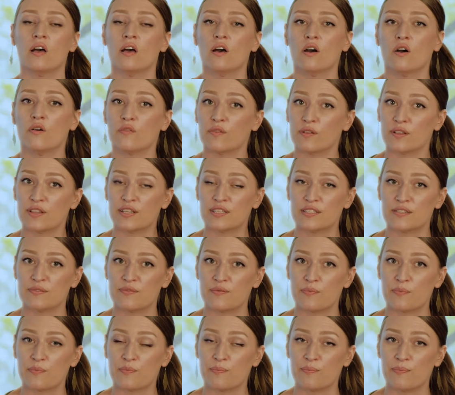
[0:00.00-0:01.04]
hopefully this
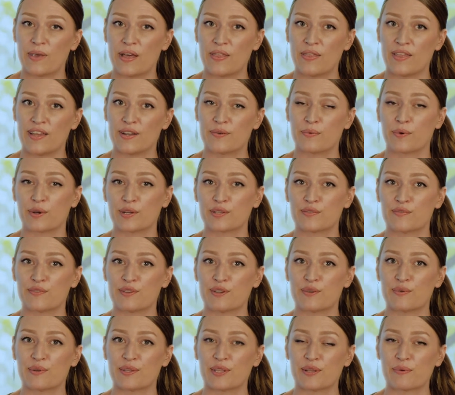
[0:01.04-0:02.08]
method works for
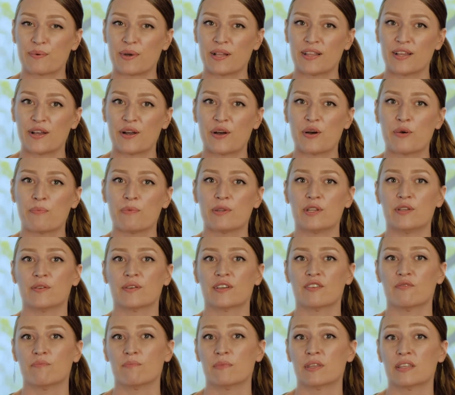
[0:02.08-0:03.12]
you really well at home and you
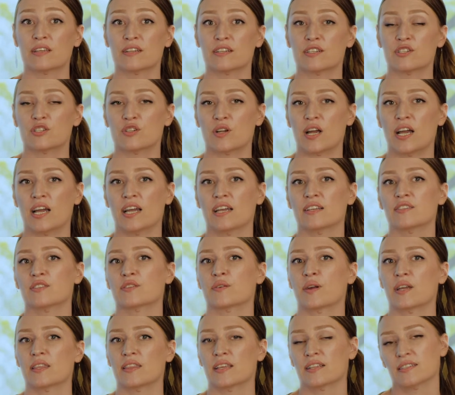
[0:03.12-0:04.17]
give millet a try. It's a
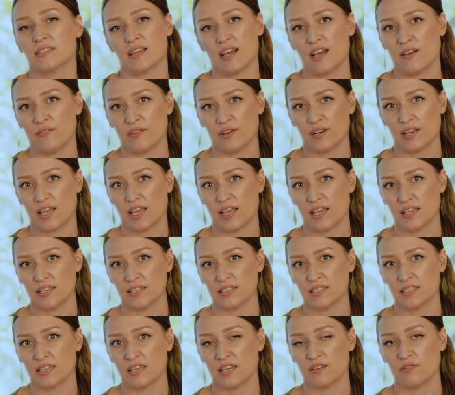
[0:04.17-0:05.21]
great thing to have on
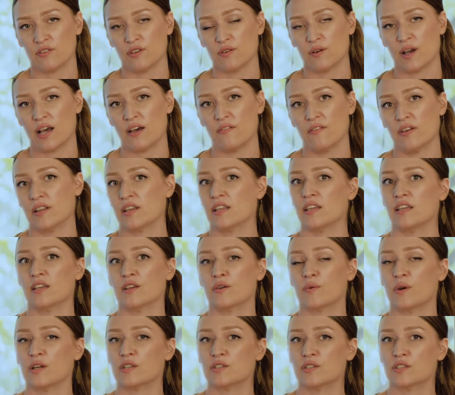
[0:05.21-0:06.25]
hand. If you have any
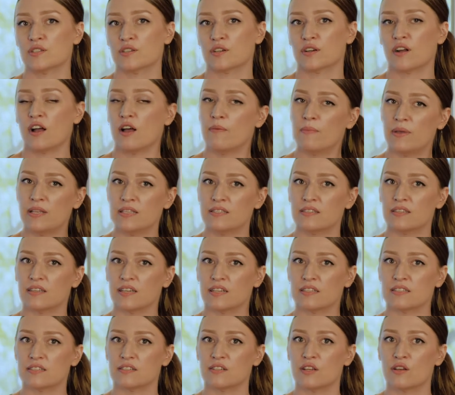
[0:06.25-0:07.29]
questions or comments, let
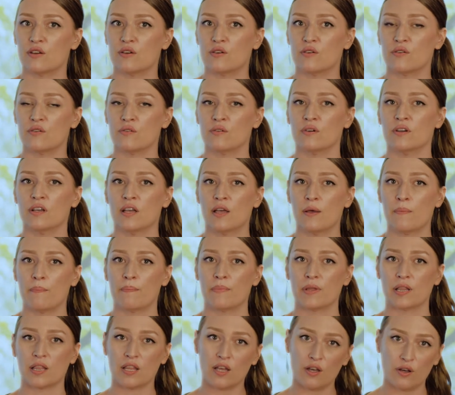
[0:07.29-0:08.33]
us know
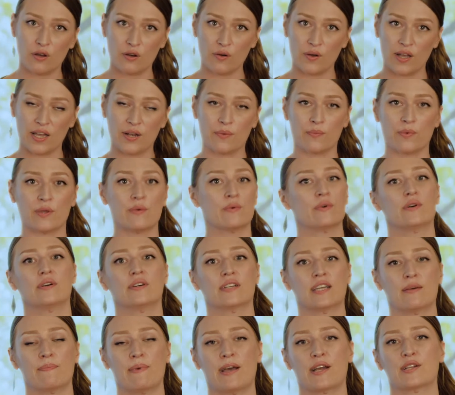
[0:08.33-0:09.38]
below and we will
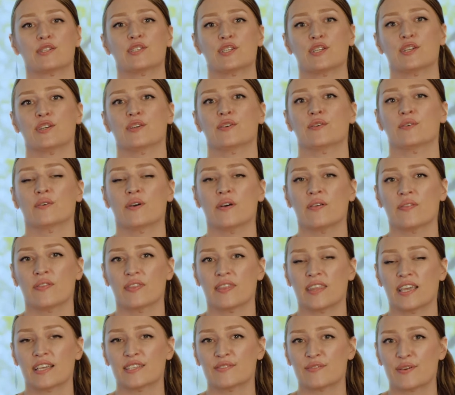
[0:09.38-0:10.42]
get back to you.
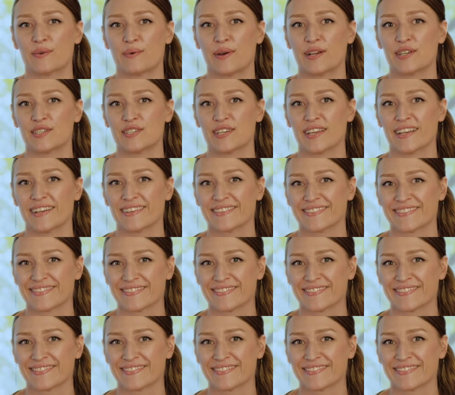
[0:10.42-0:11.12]
Thanks for watching.